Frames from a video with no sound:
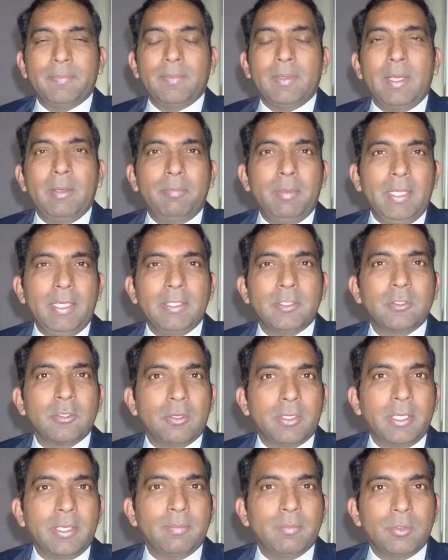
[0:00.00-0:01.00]
I've been
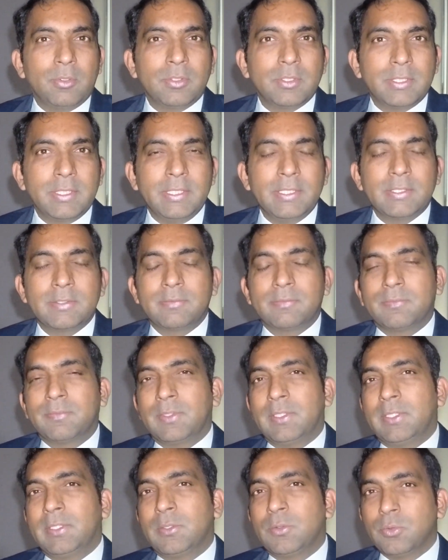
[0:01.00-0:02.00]
talking about this
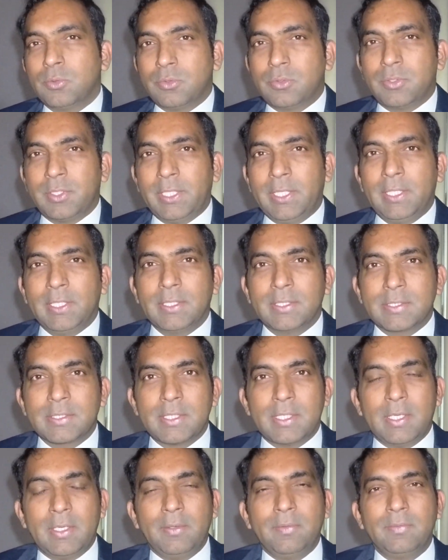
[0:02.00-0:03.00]
for 2-3 years
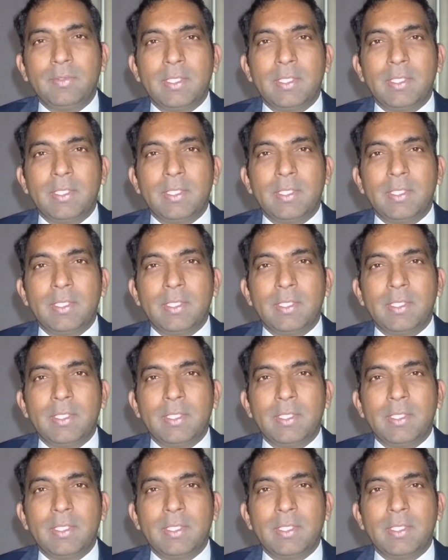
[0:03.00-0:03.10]
now,